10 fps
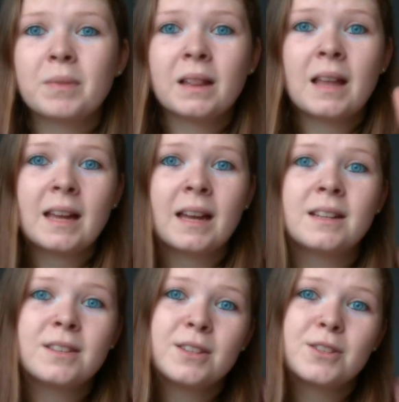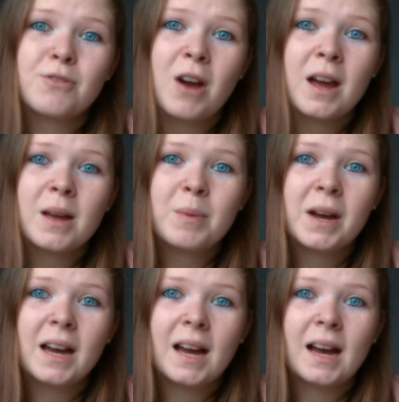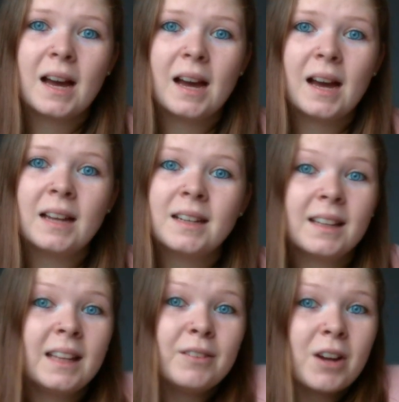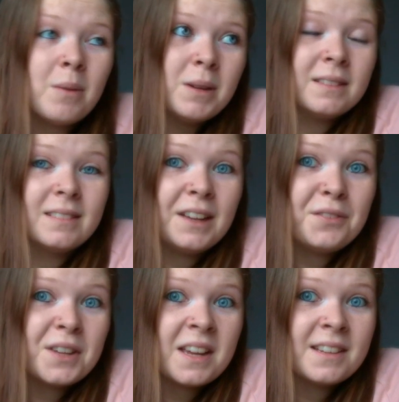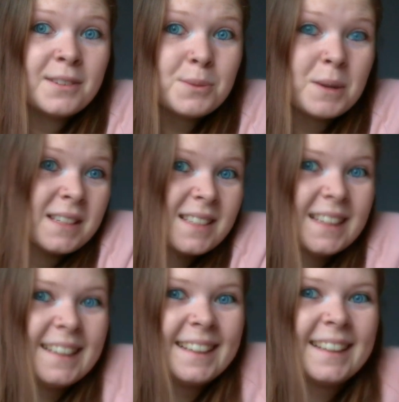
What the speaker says: like and subscribe and leave a comment if you get your nose pierced.